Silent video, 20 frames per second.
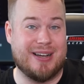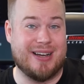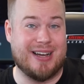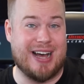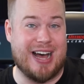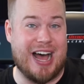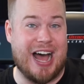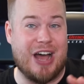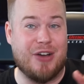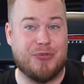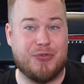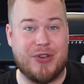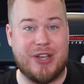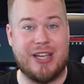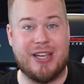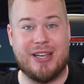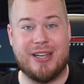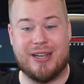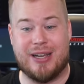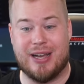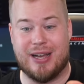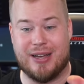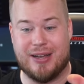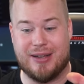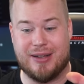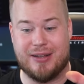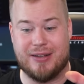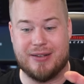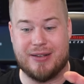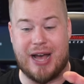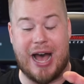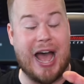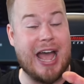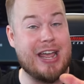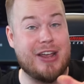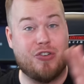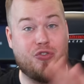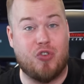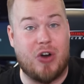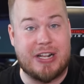I think
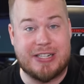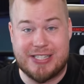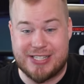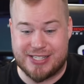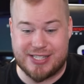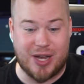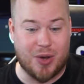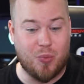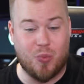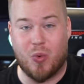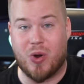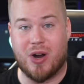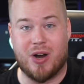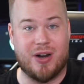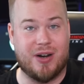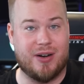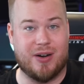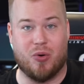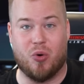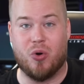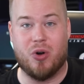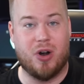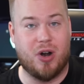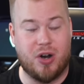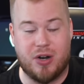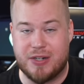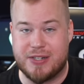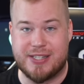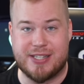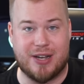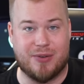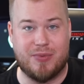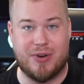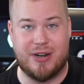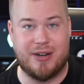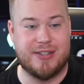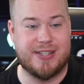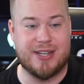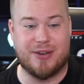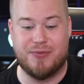I read somewhere or heard somewhere
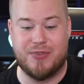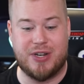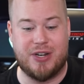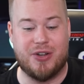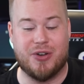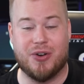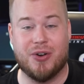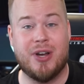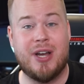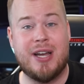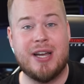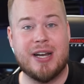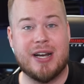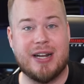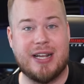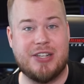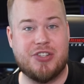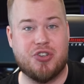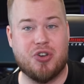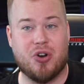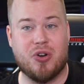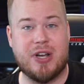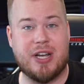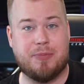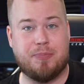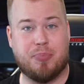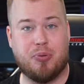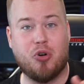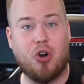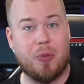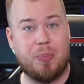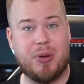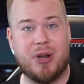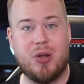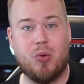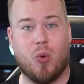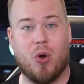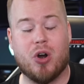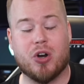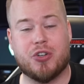in some video, is gonna get properly
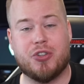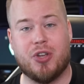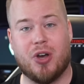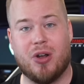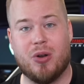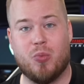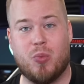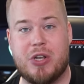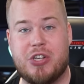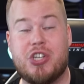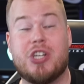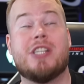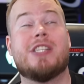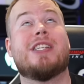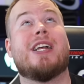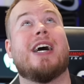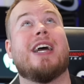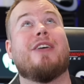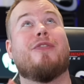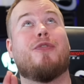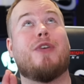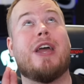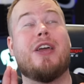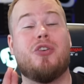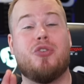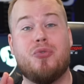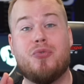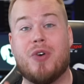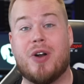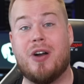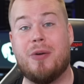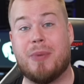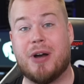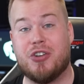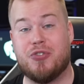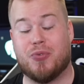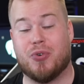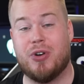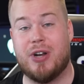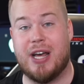worked on, which is like, thank you very
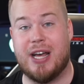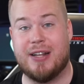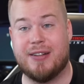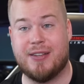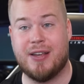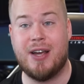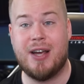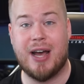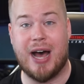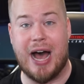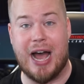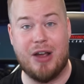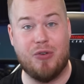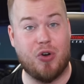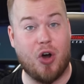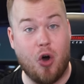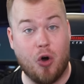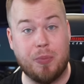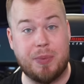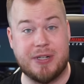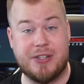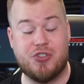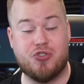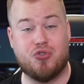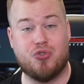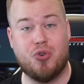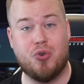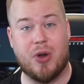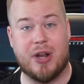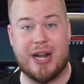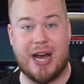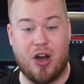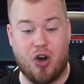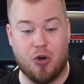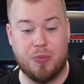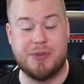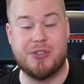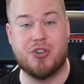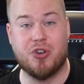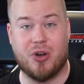much for that. I hope it's true, and I
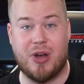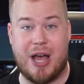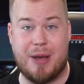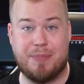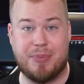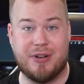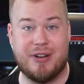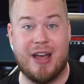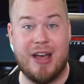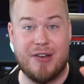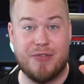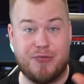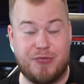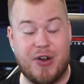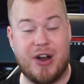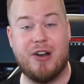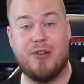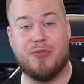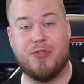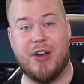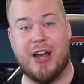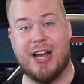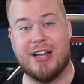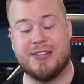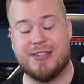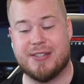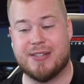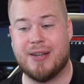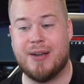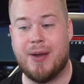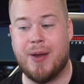hope it's gonna happen very fast.